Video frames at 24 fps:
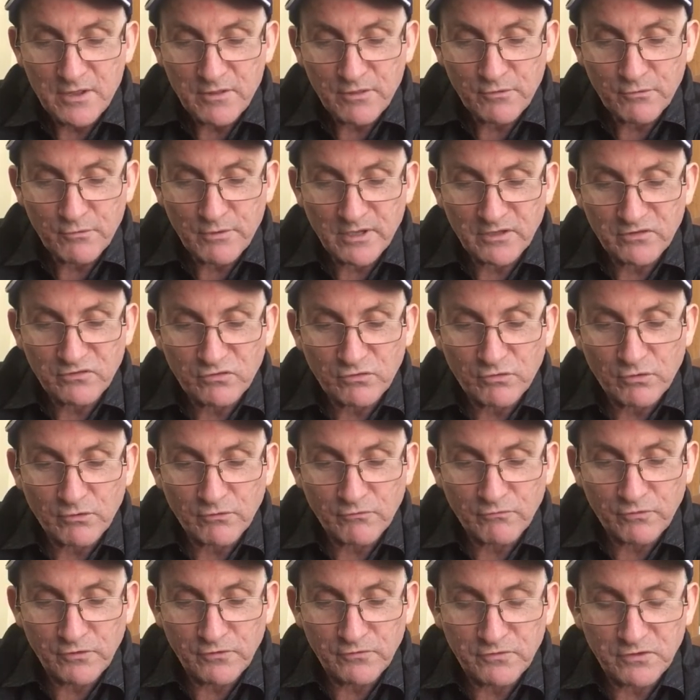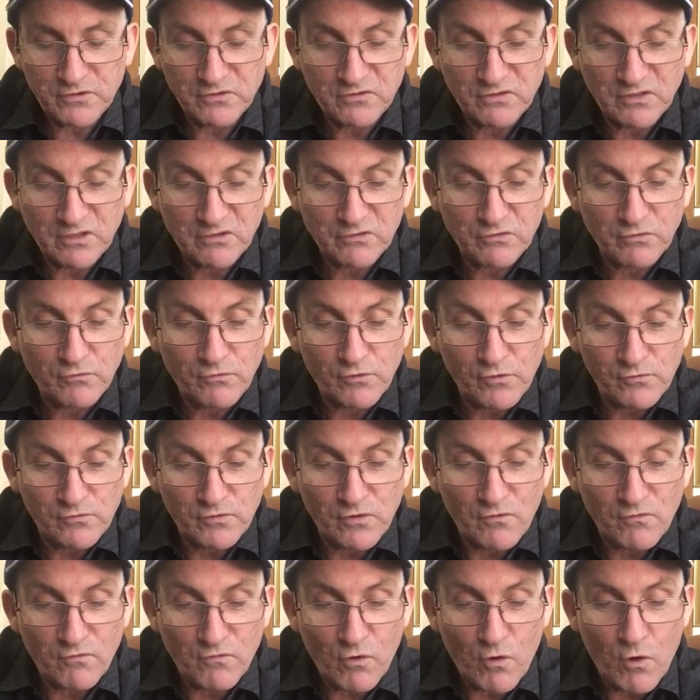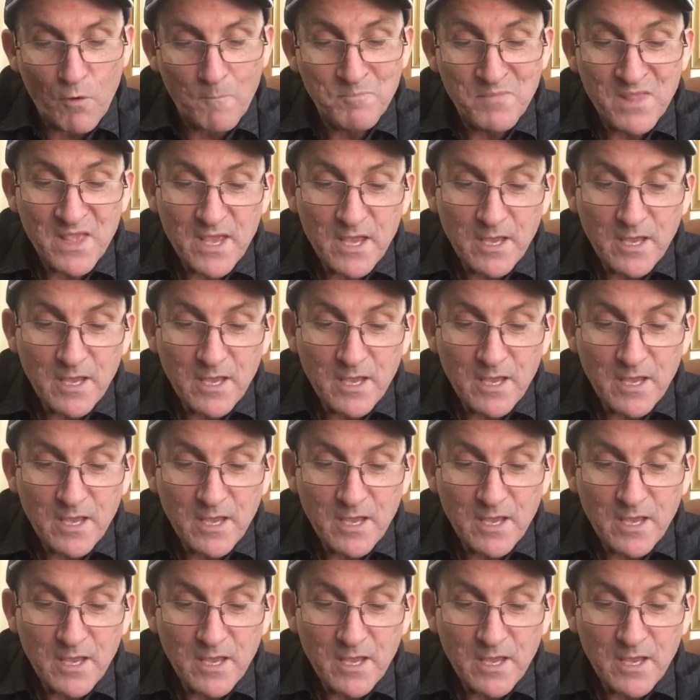The rest are on 56 or 54.